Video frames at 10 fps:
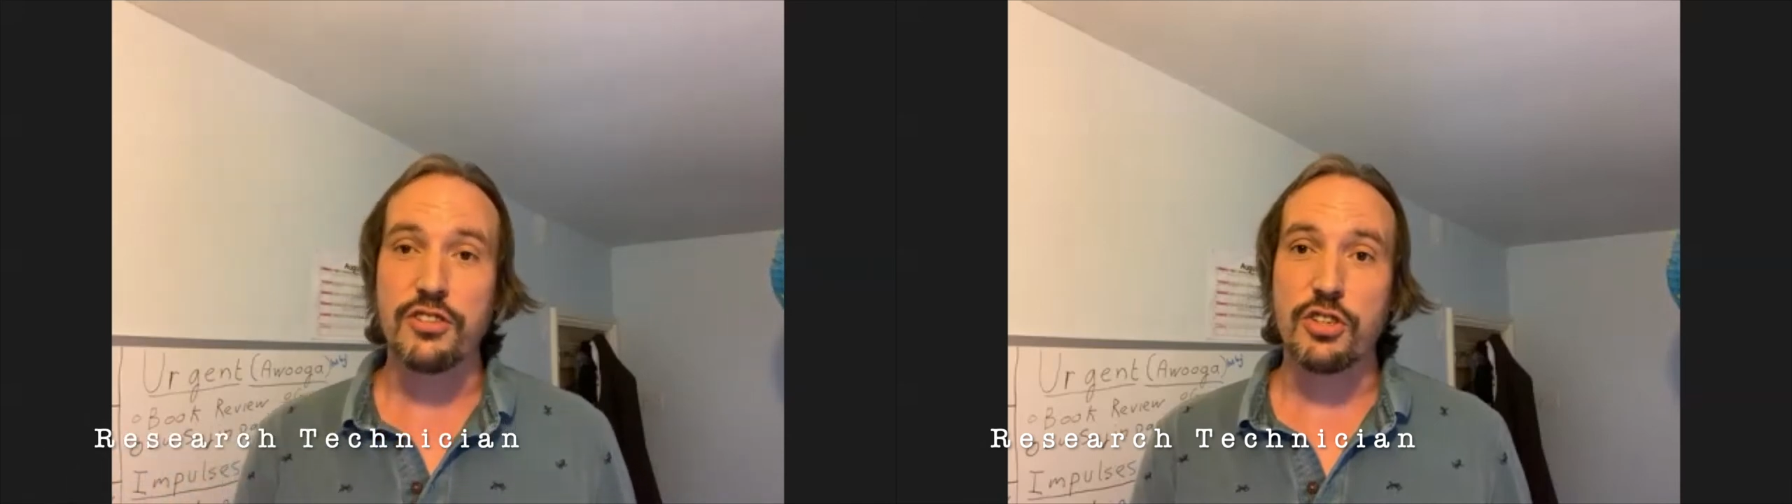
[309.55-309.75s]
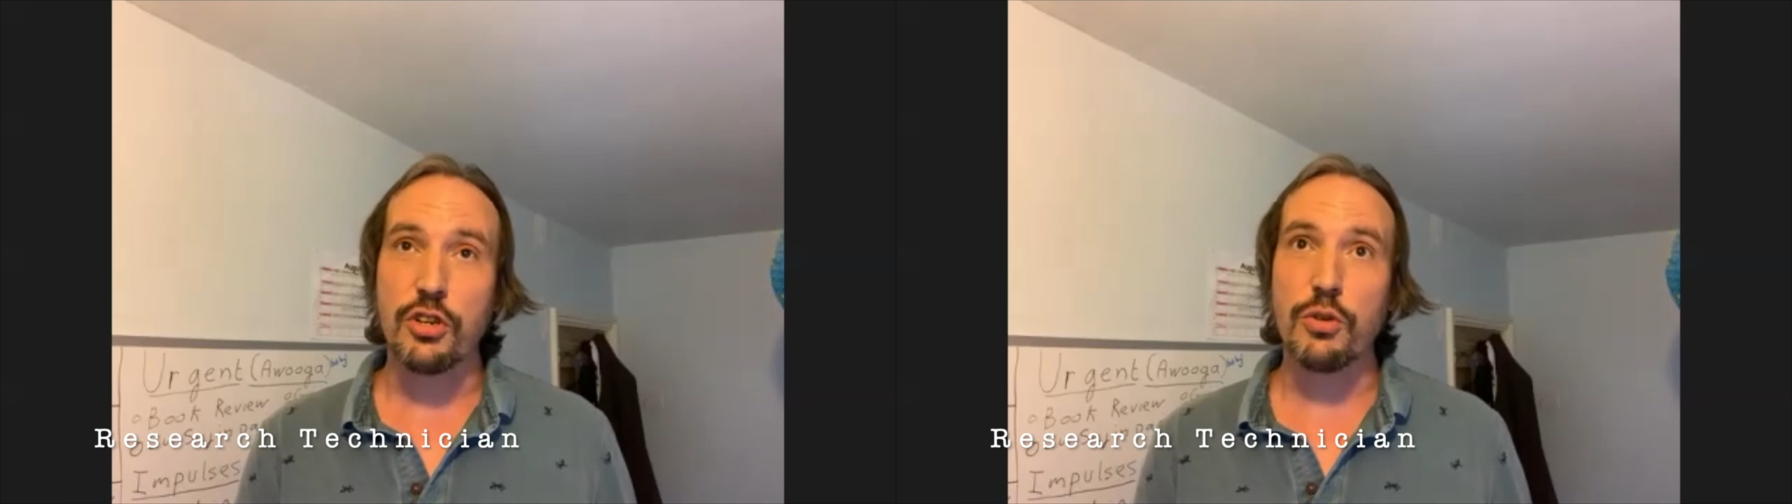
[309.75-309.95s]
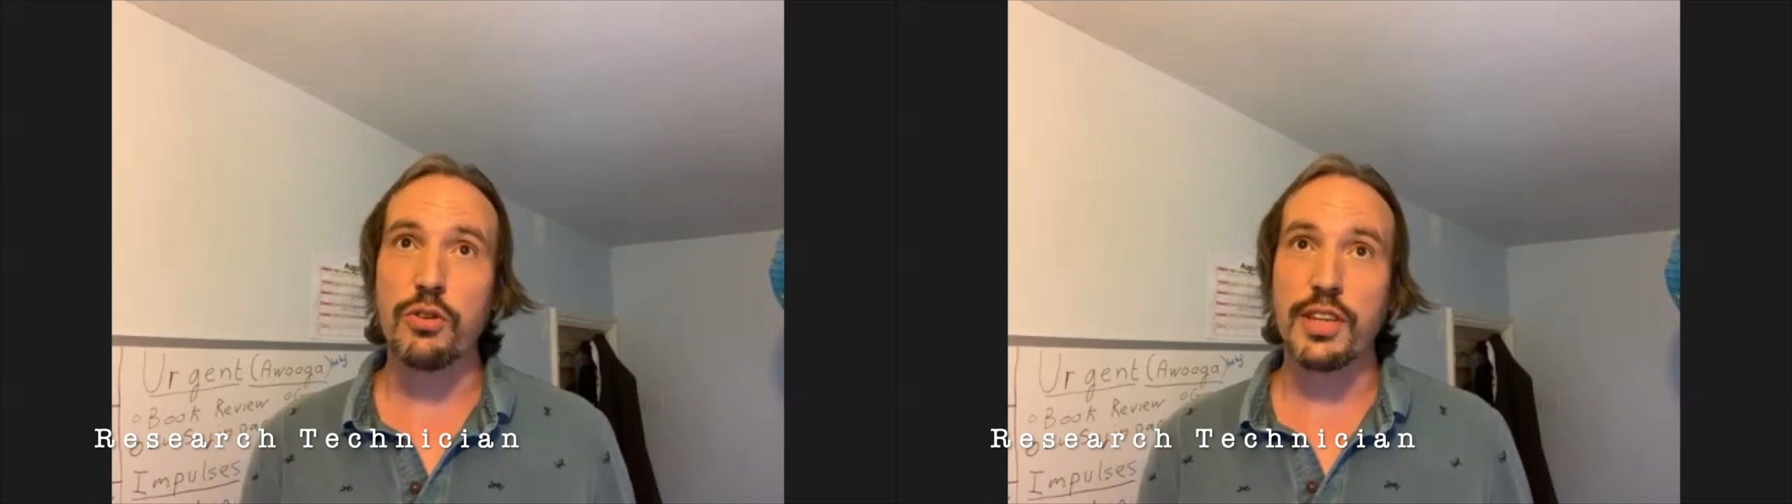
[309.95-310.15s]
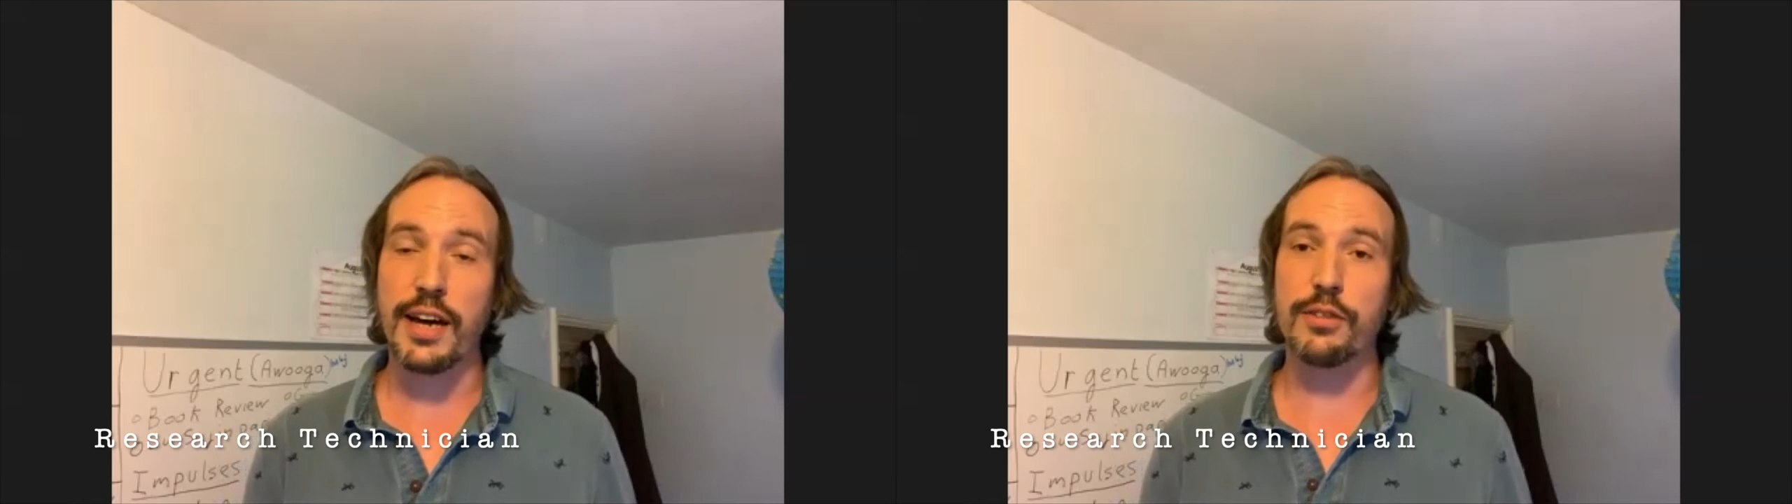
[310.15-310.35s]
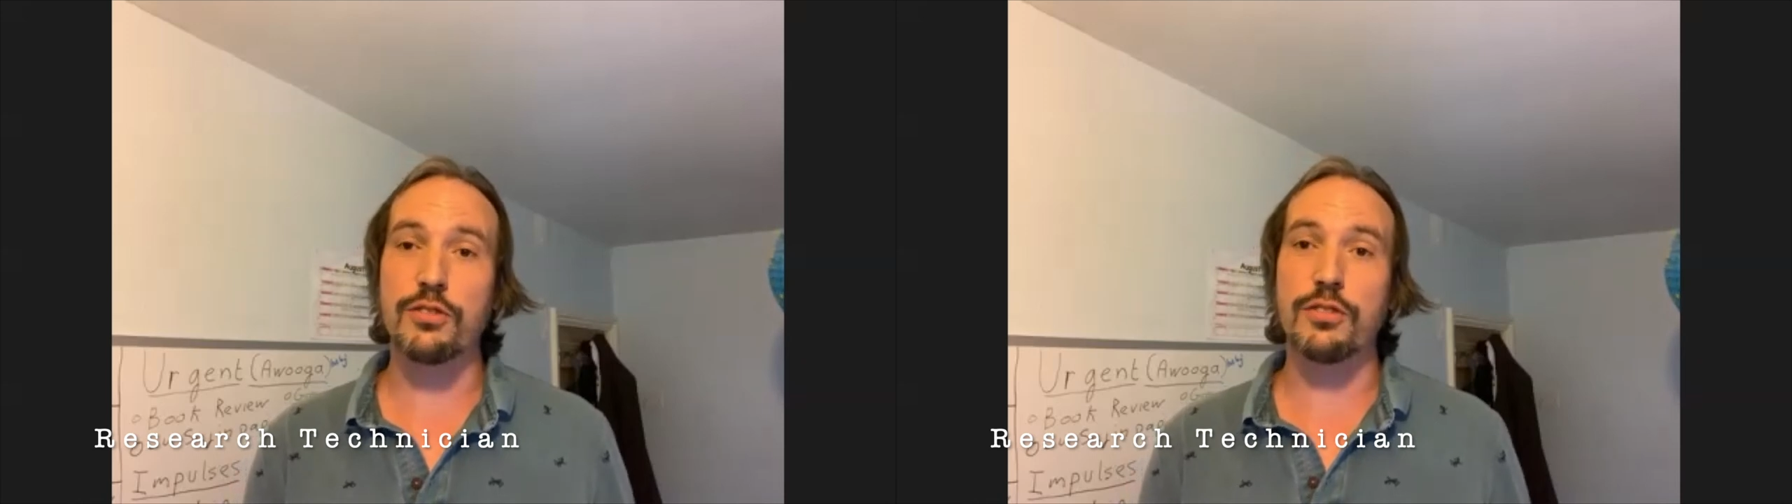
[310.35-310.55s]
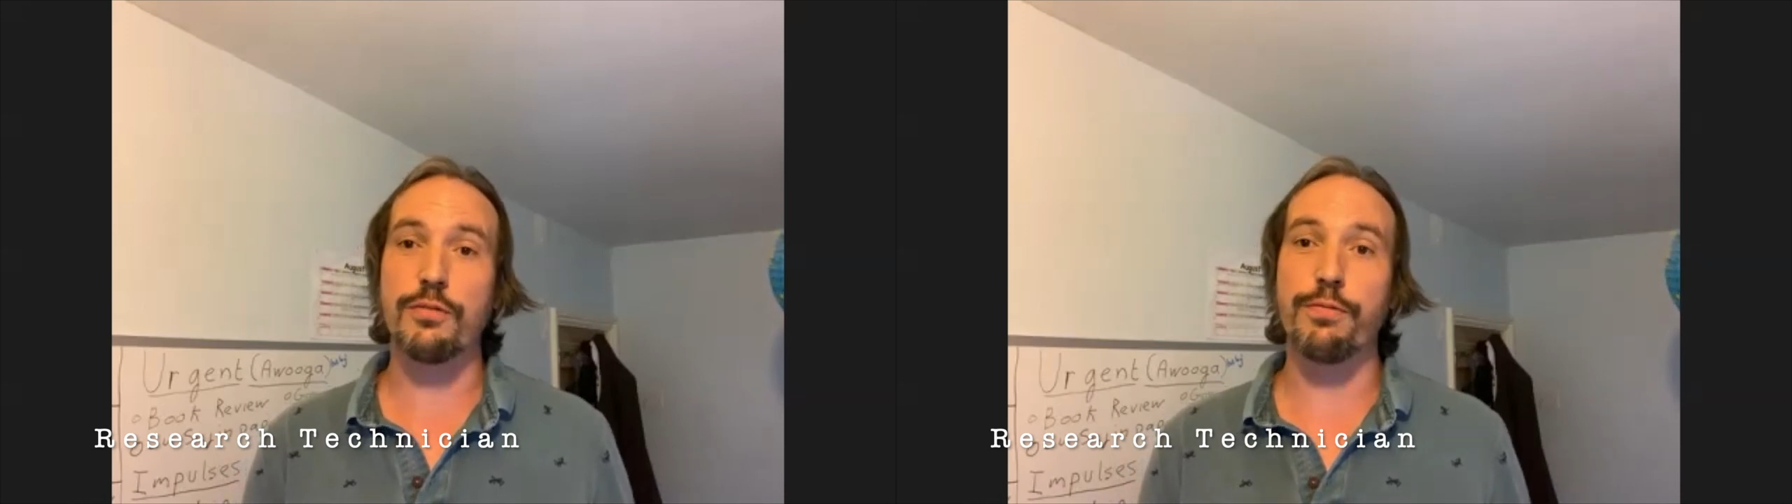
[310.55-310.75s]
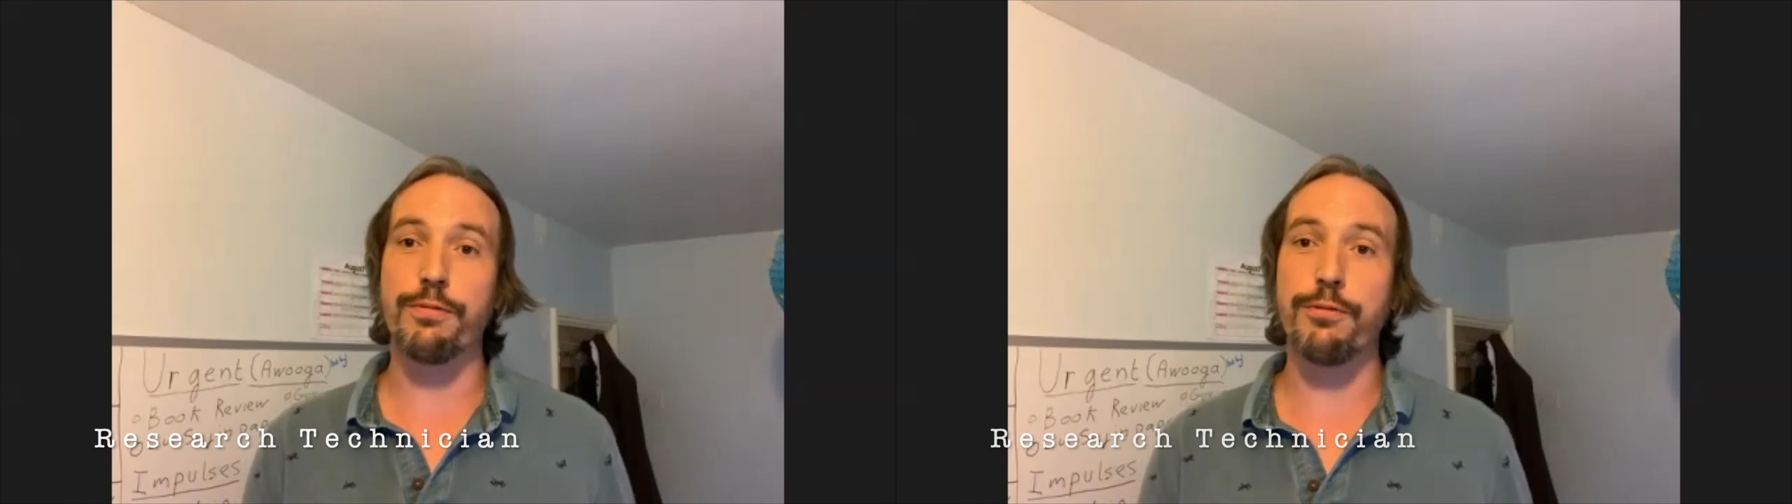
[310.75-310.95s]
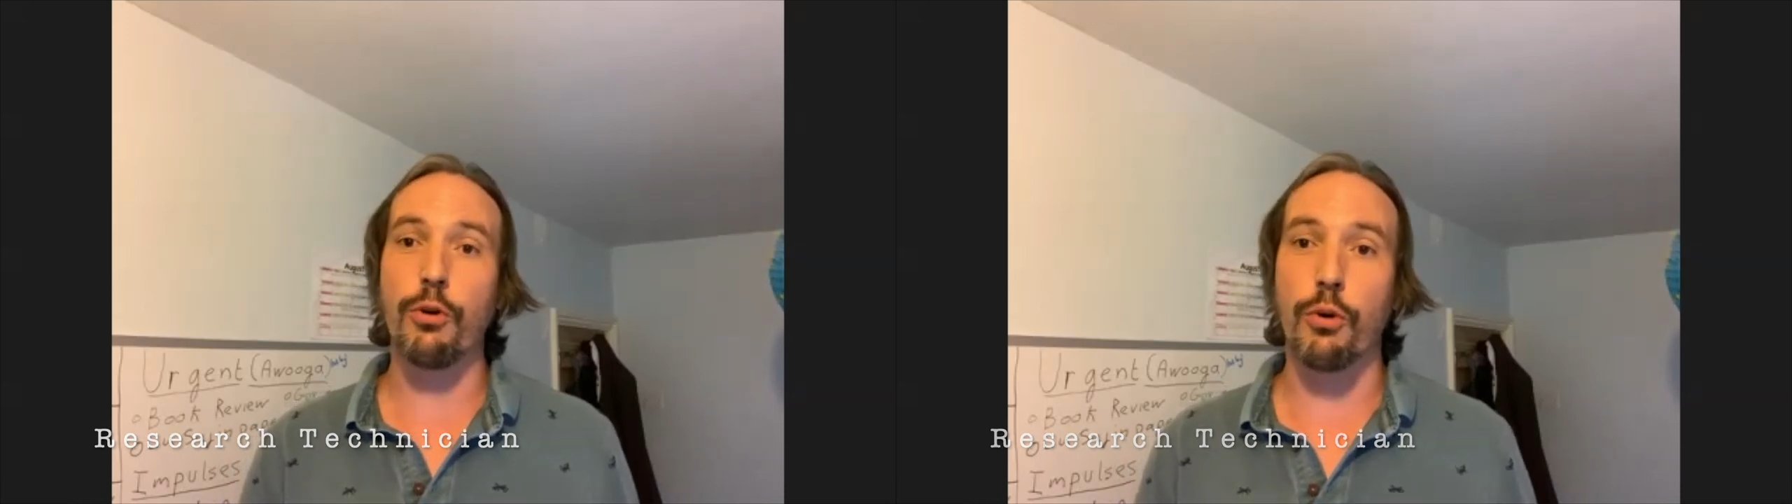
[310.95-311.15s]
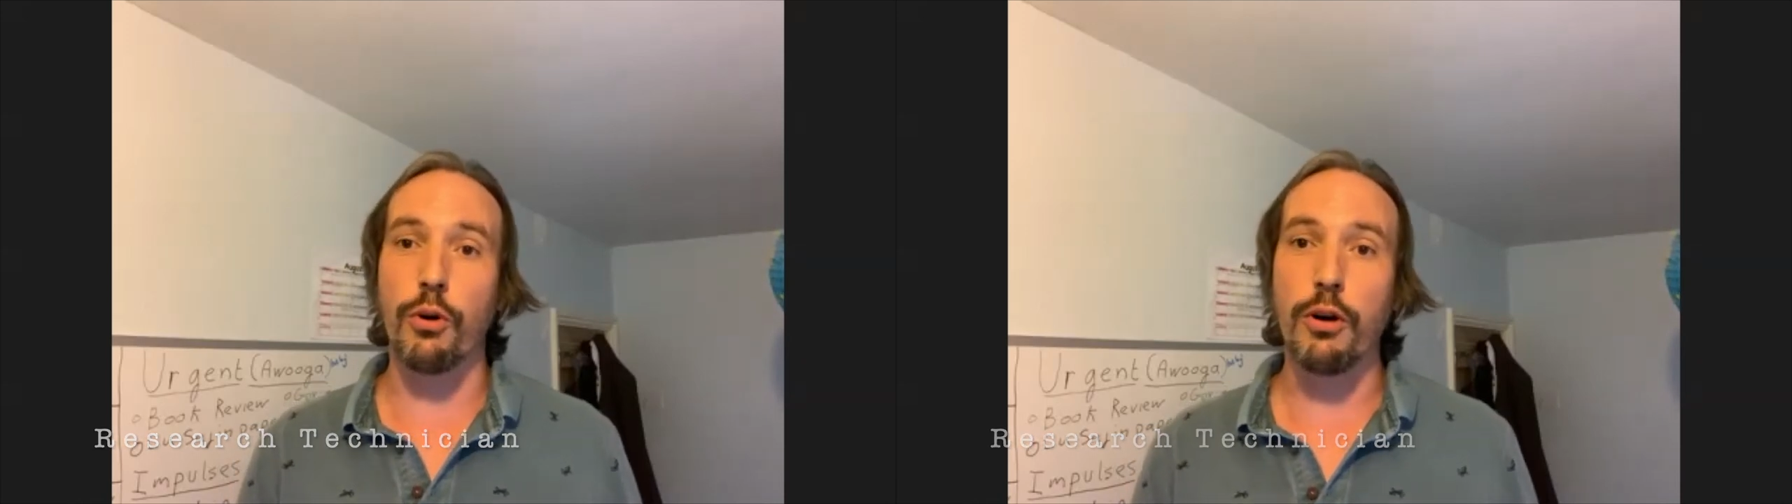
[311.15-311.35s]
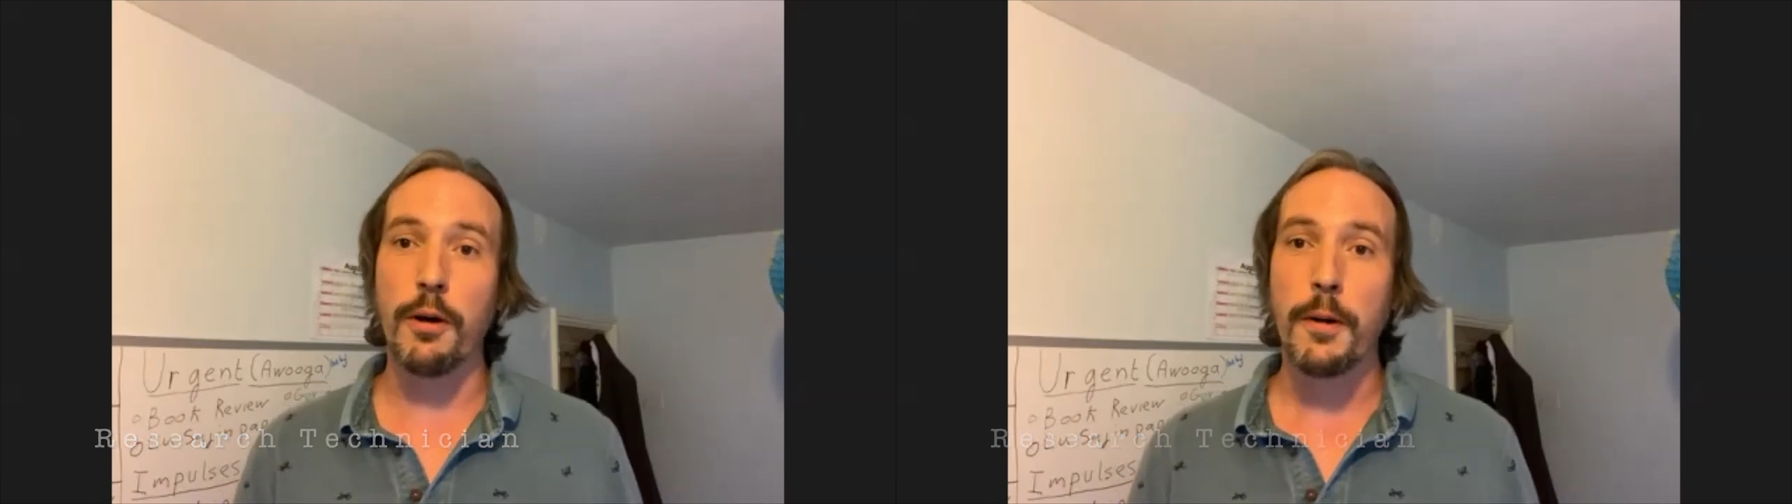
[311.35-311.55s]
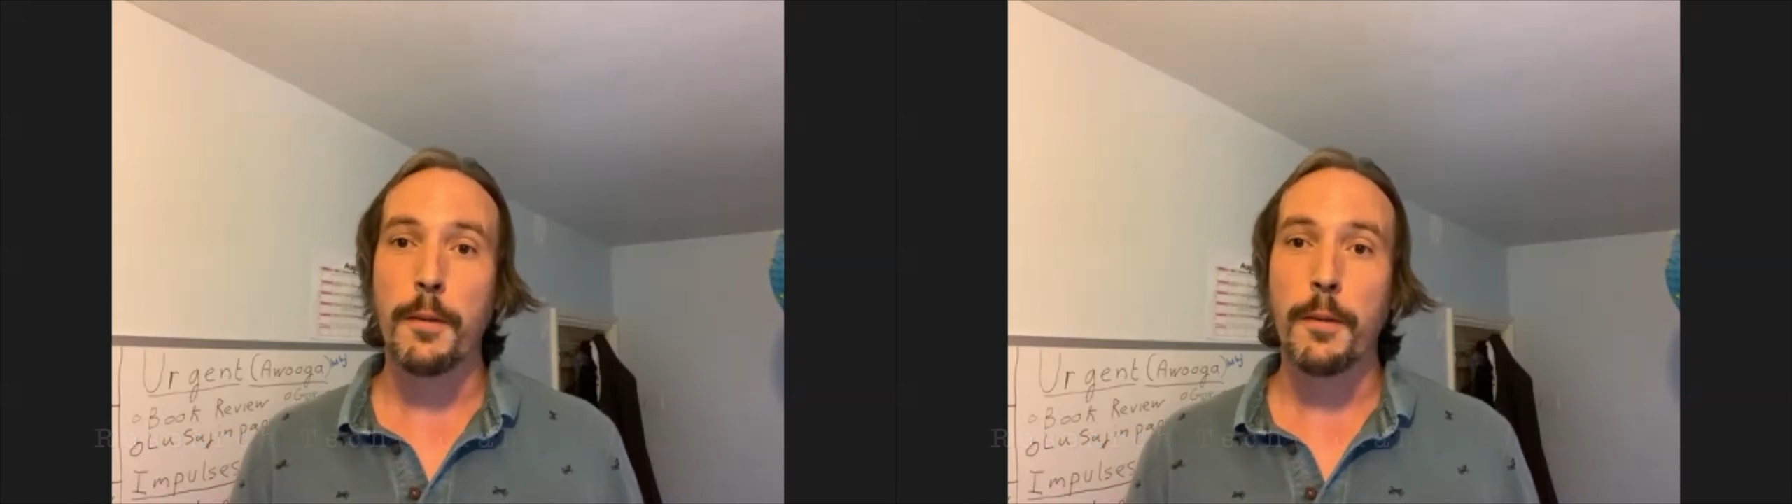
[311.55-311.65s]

2004,